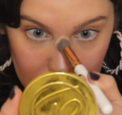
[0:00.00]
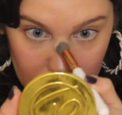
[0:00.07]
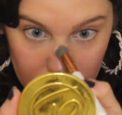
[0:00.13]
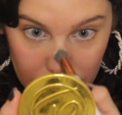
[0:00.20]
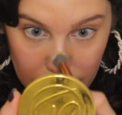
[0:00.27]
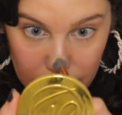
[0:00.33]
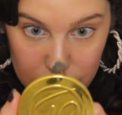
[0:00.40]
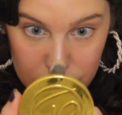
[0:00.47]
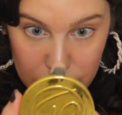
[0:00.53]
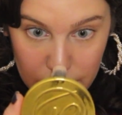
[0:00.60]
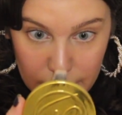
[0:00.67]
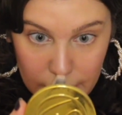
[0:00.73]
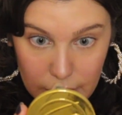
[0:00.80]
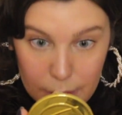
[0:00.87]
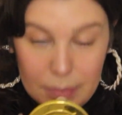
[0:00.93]
Really try
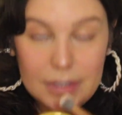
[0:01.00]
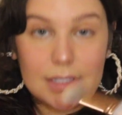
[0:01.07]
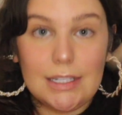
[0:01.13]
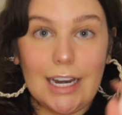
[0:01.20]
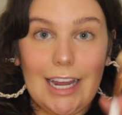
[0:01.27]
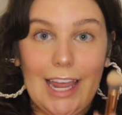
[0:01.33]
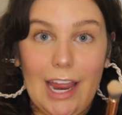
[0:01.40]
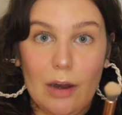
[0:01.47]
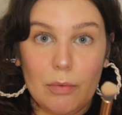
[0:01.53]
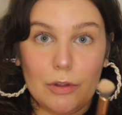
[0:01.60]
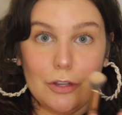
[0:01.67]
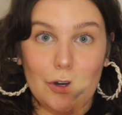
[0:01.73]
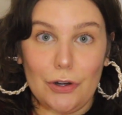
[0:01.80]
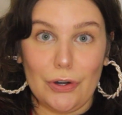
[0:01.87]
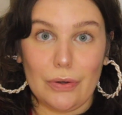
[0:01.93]
to keep a steady hand
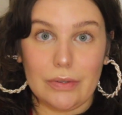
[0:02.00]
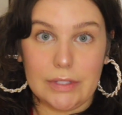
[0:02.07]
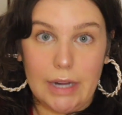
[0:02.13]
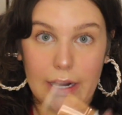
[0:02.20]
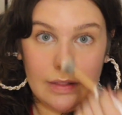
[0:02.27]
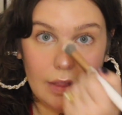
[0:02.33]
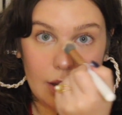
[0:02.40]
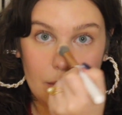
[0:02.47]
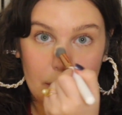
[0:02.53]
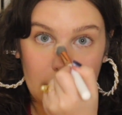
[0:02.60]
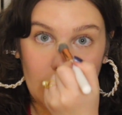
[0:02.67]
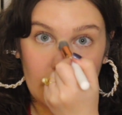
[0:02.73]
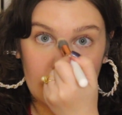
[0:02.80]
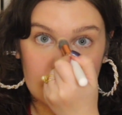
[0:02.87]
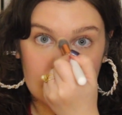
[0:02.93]
with your nose highlight,
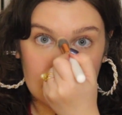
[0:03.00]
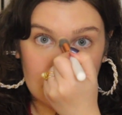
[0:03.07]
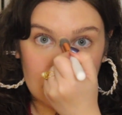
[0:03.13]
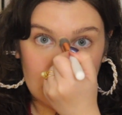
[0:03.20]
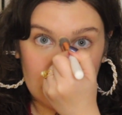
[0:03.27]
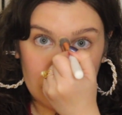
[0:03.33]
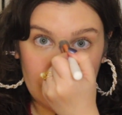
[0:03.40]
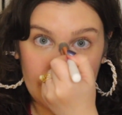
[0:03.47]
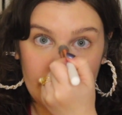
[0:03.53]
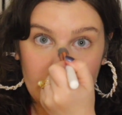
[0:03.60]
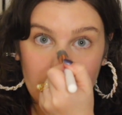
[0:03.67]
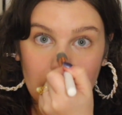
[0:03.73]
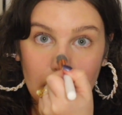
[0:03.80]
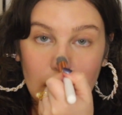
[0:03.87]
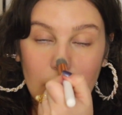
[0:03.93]
because the
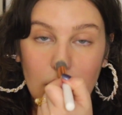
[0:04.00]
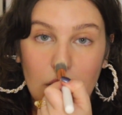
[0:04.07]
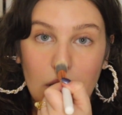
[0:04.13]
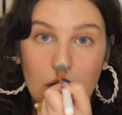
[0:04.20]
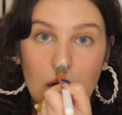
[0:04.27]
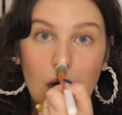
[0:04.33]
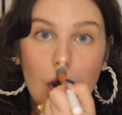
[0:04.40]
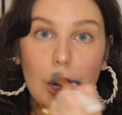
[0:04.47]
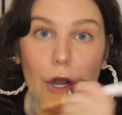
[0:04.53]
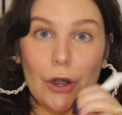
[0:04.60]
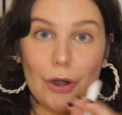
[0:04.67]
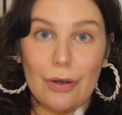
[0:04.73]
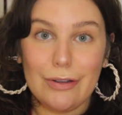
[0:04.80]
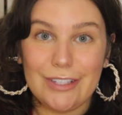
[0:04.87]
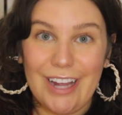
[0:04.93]
straighter your
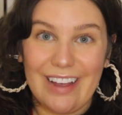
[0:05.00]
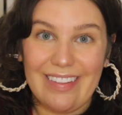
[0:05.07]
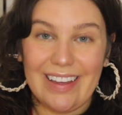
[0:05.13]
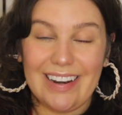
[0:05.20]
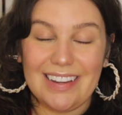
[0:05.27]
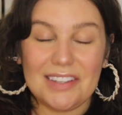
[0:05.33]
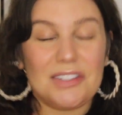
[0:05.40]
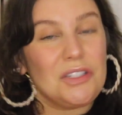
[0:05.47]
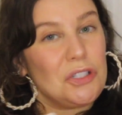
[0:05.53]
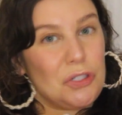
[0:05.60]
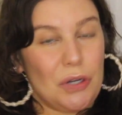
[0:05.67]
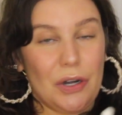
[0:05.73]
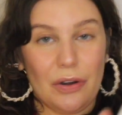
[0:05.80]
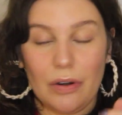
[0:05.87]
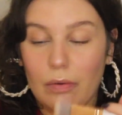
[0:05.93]
nose highlight is, the
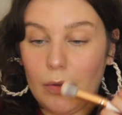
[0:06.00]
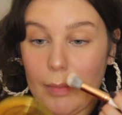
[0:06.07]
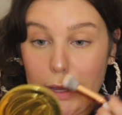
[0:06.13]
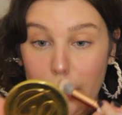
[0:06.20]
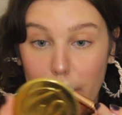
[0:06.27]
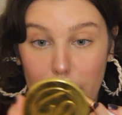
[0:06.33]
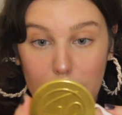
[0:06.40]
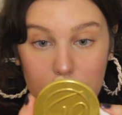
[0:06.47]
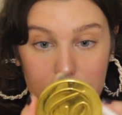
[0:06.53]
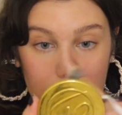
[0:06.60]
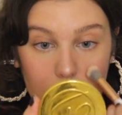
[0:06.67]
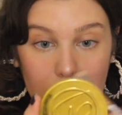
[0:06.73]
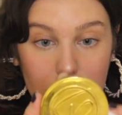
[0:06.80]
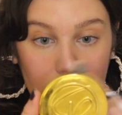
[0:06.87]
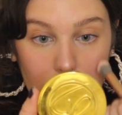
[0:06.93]
straighter it will make your nose
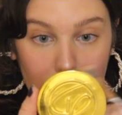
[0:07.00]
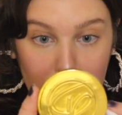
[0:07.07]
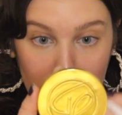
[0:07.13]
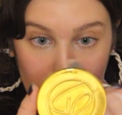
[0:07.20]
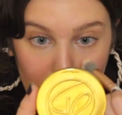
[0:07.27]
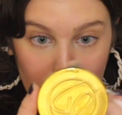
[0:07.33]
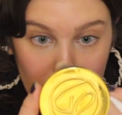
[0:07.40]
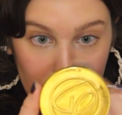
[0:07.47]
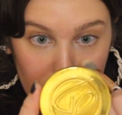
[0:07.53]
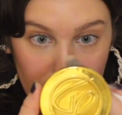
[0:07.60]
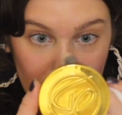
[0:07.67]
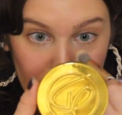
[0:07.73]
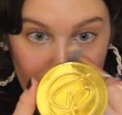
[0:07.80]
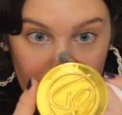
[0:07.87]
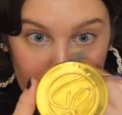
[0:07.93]
look. I don't
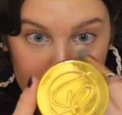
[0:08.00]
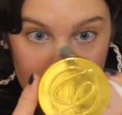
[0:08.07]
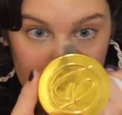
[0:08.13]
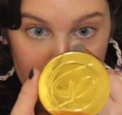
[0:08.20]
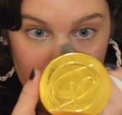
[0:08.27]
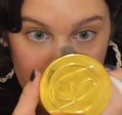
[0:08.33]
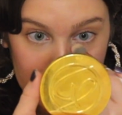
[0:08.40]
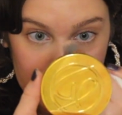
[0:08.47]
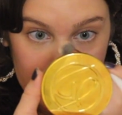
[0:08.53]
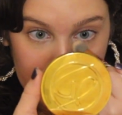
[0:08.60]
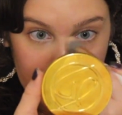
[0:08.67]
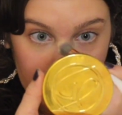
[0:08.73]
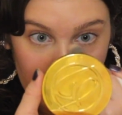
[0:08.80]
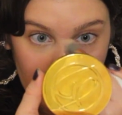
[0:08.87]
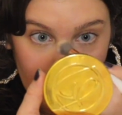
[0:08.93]
think my nose is
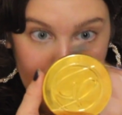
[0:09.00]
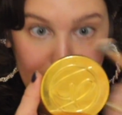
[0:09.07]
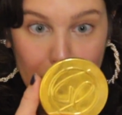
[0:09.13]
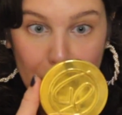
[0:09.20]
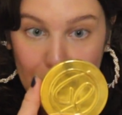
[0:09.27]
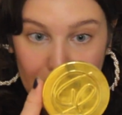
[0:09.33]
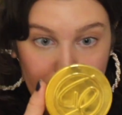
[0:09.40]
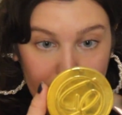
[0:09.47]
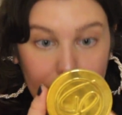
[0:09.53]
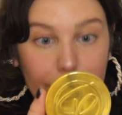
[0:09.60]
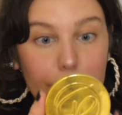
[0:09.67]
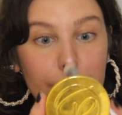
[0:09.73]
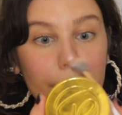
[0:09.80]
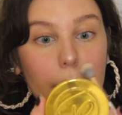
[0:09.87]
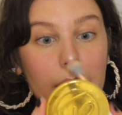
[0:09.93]
particularly
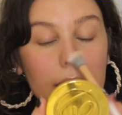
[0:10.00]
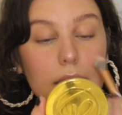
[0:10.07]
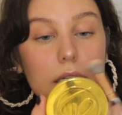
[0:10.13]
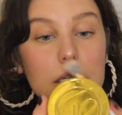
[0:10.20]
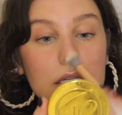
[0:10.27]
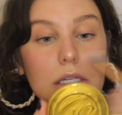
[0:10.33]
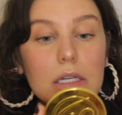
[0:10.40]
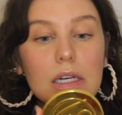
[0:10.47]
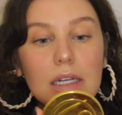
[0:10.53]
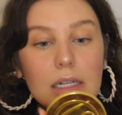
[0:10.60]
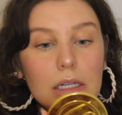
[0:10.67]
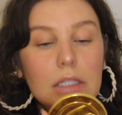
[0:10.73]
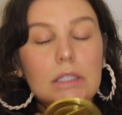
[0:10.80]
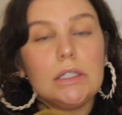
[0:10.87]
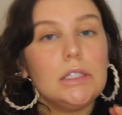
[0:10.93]
crooked, but
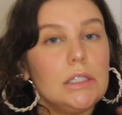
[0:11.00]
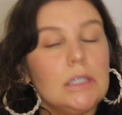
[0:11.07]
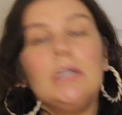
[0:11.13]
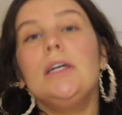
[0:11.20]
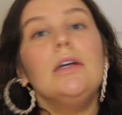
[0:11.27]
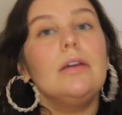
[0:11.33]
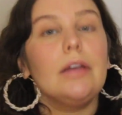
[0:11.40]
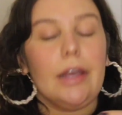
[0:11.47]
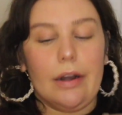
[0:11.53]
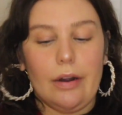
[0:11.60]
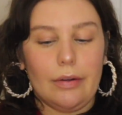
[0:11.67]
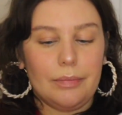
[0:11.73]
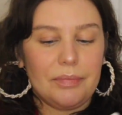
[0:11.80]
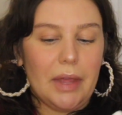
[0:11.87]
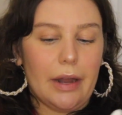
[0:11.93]
you
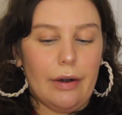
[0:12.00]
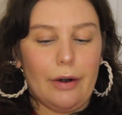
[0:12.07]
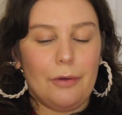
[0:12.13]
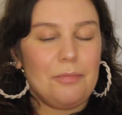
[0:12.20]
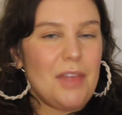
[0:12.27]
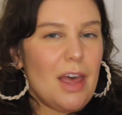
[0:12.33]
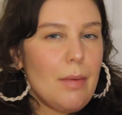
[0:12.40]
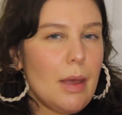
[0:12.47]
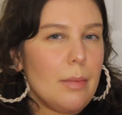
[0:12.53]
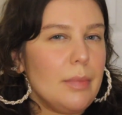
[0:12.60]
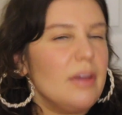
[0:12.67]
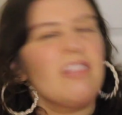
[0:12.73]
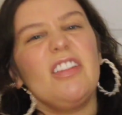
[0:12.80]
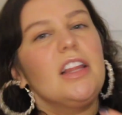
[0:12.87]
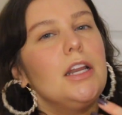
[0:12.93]
know, I don't know. I'm
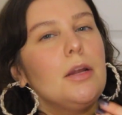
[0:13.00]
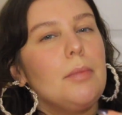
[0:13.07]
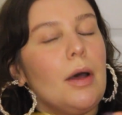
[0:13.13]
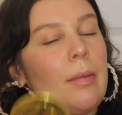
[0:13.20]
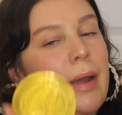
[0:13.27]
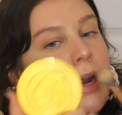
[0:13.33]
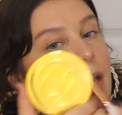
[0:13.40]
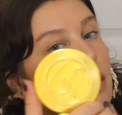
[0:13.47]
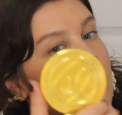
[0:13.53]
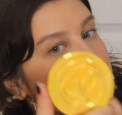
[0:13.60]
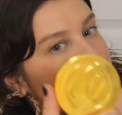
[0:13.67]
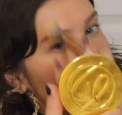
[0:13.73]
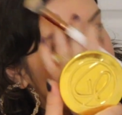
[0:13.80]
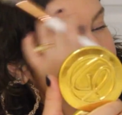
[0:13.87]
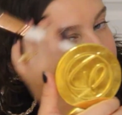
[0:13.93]
ambivalent about my nose.
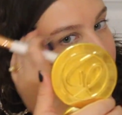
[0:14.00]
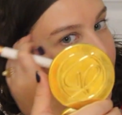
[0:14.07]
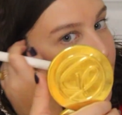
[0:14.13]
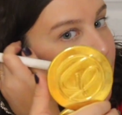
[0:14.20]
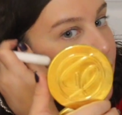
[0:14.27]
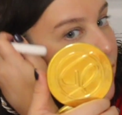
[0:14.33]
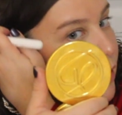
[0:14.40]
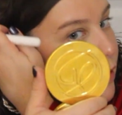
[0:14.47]
I think